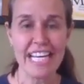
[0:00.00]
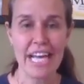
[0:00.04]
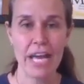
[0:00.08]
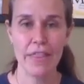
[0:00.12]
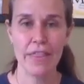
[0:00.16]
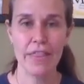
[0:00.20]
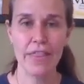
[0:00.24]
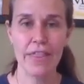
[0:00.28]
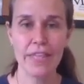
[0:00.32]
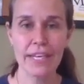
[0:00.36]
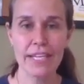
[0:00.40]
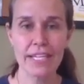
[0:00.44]

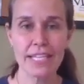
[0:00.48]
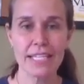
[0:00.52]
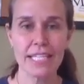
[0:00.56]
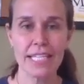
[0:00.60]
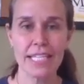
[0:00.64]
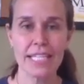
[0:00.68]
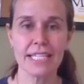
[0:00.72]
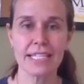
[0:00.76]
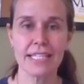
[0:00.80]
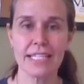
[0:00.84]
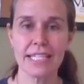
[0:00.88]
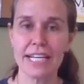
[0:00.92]
This
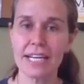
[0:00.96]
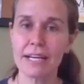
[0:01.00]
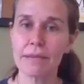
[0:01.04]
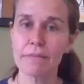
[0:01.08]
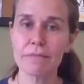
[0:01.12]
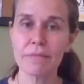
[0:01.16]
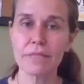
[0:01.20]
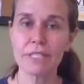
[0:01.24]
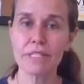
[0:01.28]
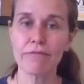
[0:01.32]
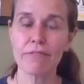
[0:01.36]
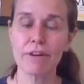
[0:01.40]

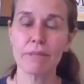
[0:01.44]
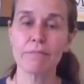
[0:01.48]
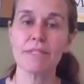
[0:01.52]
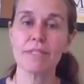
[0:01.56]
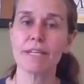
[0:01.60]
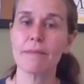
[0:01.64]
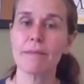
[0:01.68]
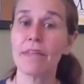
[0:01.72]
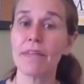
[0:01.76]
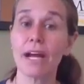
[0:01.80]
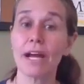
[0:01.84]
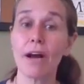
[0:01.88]
stems from
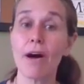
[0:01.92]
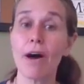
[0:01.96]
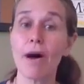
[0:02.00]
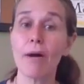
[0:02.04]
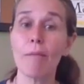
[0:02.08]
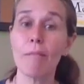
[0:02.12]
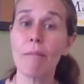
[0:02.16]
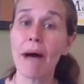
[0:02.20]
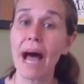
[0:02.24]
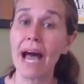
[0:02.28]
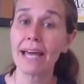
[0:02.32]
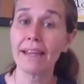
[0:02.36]
something called
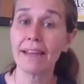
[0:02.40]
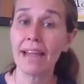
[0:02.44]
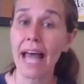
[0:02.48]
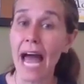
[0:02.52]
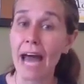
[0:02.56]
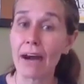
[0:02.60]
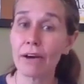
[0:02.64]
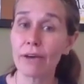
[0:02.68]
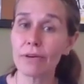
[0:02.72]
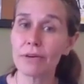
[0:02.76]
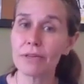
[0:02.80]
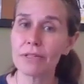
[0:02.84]

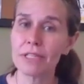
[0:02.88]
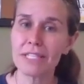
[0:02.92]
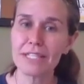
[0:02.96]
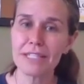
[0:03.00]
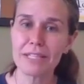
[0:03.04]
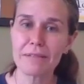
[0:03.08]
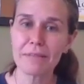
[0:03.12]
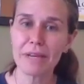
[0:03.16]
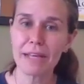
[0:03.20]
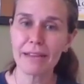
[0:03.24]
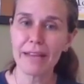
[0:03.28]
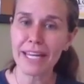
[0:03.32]
bilateral
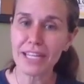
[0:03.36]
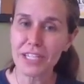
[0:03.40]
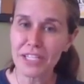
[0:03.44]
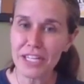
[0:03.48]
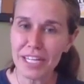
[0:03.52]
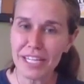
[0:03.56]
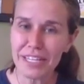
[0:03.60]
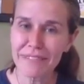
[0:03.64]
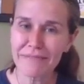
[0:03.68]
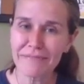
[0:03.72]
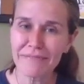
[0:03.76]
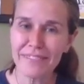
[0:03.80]

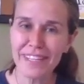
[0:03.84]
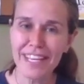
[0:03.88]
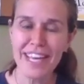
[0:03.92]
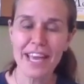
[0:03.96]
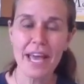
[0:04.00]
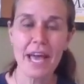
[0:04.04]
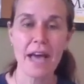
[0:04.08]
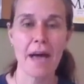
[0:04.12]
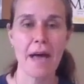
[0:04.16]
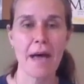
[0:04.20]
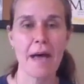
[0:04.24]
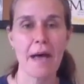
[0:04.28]
stimulation.
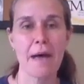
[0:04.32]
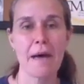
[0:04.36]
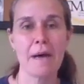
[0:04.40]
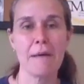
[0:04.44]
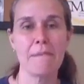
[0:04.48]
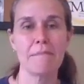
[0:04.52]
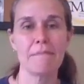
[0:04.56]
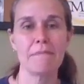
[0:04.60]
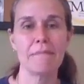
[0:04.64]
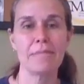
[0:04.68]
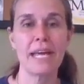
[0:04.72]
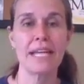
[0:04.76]

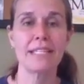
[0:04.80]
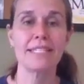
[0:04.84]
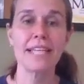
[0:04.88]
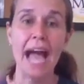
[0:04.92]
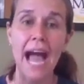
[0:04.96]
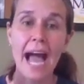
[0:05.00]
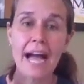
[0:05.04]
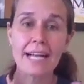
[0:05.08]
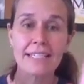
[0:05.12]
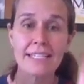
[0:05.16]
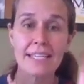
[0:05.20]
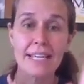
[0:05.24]
That's
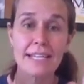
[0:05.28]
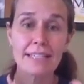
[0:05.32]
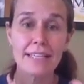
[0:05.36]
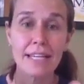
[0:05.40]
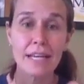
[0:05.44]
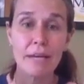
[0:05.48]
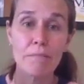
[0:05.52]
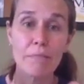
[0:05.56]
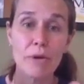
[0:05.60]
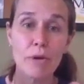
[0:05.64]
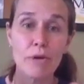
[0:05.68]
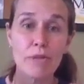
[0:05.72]

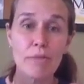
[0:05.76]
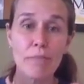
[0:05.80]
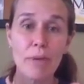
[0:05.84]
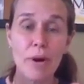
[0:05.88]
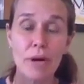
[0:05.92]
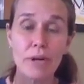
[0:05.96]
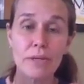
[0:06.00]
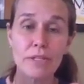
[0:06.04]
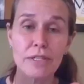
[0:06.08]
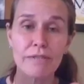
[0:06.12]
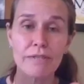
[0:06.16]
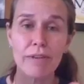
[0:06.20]
accessing both
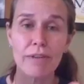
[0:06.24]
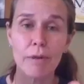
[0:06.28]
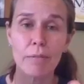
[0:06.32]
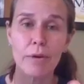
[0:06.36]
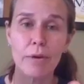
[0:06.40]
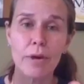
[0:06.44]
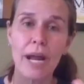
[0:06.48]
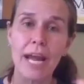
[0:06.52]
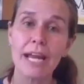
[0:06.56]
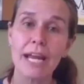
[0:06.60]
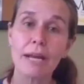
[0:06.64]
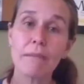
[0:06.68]
parts of our
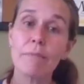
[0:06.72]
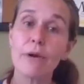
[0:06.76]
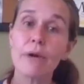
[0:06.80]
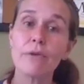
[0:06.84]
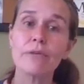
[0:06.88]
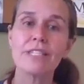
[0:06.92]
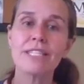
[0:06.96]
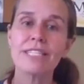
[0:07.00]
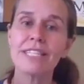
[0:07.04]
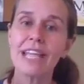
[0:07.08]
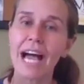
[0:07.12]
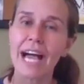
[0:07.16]
brain, both
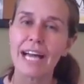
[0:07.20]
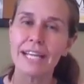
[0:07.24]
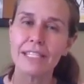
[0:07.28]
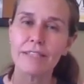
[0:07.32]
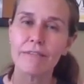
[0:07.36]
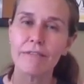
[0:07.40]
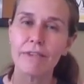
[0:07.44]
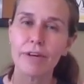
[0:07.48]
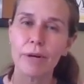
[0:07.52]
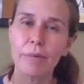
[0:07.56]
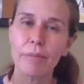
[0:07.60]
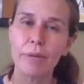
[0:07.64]
sides of
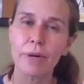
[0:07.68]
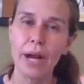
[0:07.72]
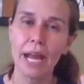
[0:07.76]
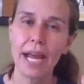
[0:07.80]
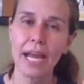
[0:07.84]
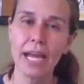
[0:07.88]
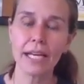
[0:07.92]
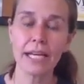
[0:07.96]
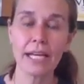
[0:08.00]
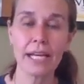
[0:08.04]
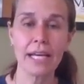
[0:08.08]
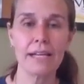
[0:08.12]
our
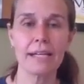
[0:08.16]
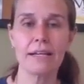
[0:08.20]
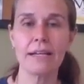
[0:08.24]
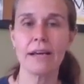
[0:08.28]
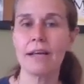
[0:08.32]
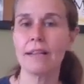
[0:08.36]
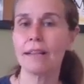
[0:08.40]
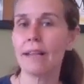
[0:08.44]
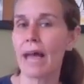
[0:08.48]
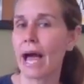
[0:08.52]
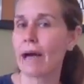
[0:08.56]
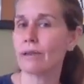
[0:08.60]
brain, and it
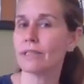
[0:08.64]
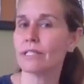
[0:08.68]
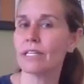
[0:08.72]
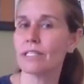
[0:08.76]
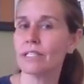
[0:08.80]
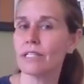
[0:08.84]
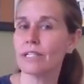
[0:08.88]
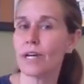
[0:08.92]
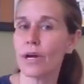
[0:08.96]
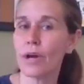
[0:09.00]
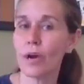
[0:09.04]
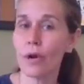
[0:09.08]
allows us
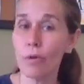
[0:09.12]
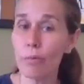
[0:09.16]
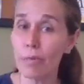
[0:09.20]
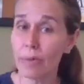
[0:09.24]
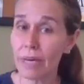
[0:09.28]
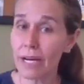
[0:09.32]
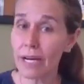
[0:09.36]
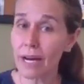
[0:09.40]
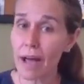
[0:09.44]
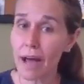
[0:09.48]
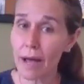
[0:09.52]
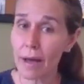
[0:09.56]
to
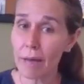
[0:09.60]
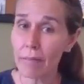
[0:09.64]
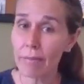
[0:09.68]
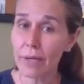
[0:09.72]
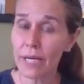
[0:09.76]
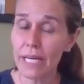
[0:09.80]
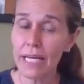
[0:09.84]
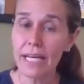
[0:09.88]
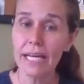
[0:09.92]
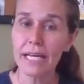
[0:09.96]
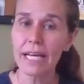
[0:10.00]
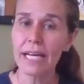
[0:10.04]
open up
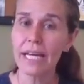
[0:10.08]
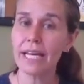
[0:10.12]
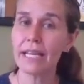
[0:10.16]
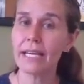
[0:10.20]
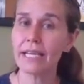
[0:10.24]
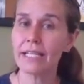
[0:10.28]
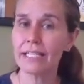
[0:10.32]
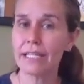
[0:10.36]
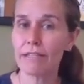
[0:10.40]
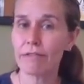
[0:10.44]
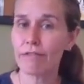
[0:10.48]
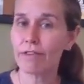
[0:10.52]
in a
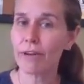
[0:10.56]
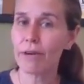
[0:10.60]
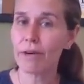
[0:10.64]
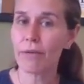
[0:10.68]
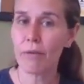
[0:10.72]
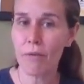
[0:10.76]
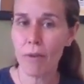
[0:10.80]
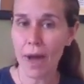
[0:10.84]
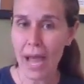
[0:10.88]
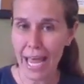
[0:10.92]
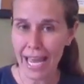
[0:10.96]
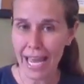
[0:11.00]
different
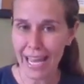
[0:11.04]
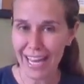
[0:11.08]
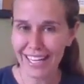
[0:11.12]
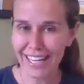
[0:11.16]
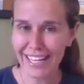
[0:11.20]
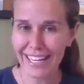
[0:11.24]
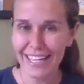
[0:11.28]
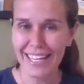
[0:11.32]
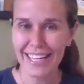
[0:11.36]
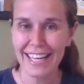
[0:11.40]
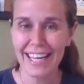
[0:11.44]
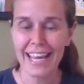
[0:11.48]
way
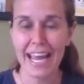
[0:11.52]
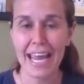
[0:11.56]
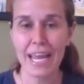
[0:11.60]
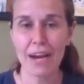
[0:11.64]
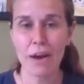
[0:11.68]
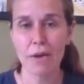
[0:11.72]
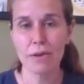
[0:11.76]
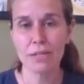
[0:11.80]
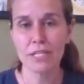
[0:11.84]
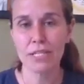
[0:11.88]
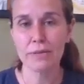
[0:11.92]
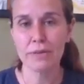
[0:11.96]
and
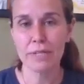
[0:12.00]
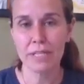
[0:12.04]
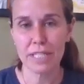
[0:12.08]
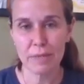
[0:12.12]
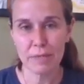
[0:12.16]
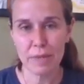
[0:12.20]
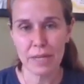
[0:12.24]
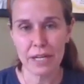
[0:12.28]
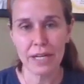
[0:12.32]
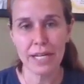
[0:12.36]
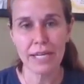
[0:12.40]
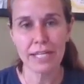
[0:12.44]
also
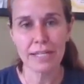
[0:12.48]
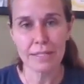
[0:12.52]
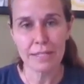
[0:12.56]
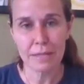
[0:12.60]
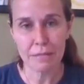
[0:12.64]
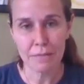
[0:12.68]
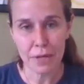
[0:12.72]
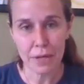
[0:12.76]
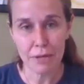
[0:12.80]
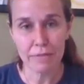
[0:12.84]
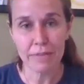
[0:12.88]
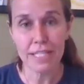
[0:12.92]
experience some
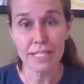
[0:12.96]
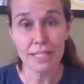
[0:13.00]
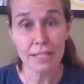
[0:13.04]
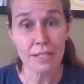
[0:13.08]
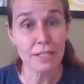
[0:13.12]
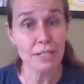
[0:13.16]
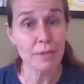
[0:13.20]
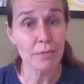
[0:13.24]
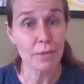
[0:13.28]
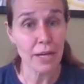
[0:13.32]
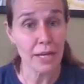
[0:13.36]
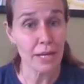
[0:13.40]
nervous
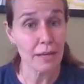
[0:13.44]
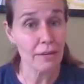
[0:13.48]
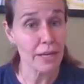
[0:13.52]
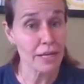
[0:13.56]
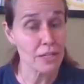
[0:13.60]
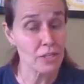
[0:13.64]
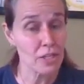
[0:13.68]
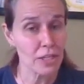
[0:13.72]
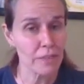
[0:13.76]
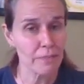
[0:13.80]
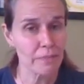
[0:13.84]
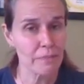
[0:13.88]
system
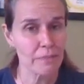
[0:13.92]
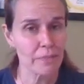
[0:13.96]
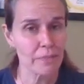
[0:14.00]
regulation.